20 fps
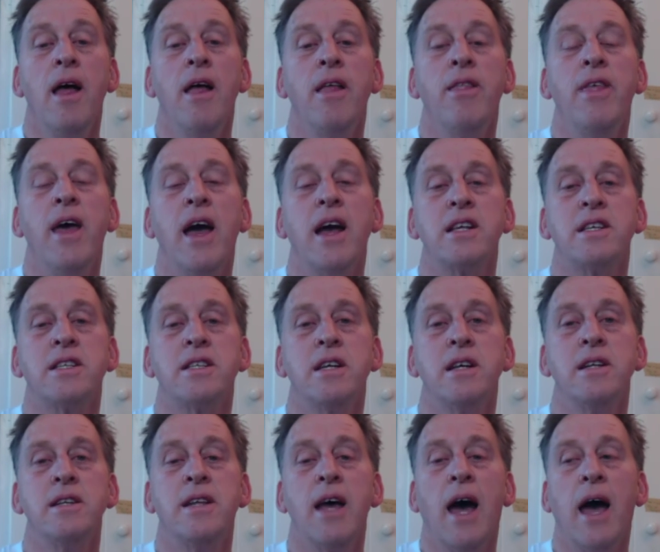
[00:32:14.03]
That's
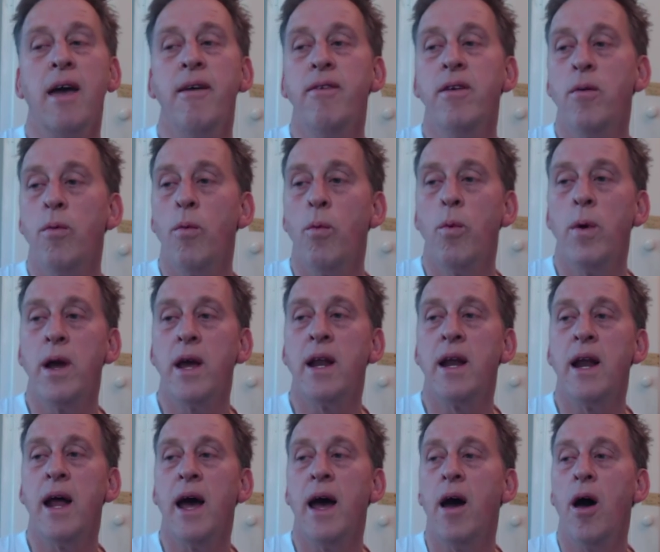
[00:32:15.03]
David
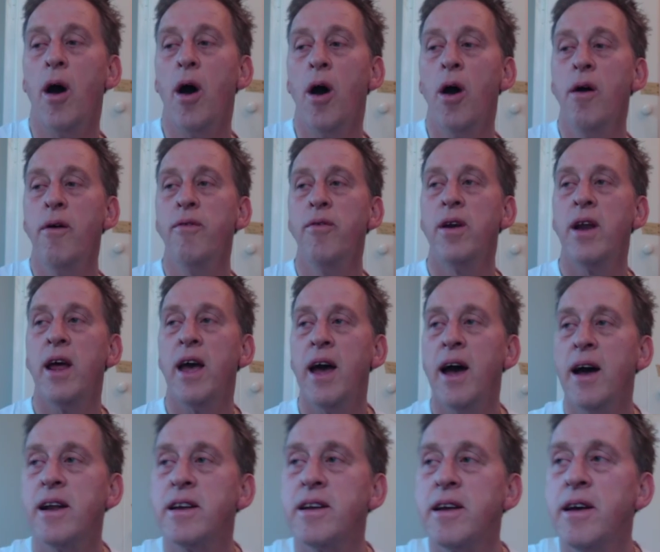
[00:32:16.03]
Weegenaar over and
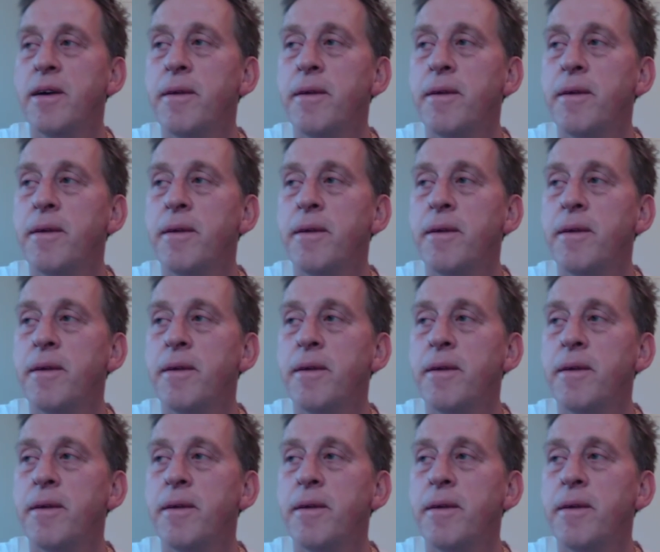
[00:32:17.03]
out.